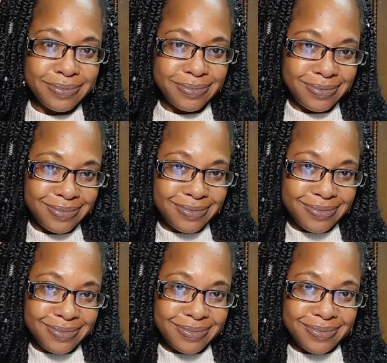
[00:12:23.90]

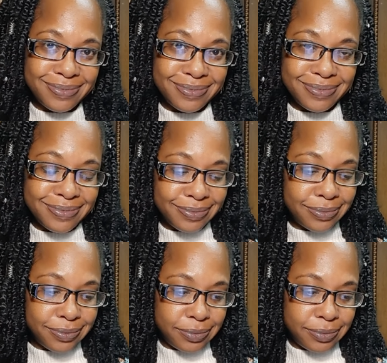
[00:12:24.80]
(no one is talking)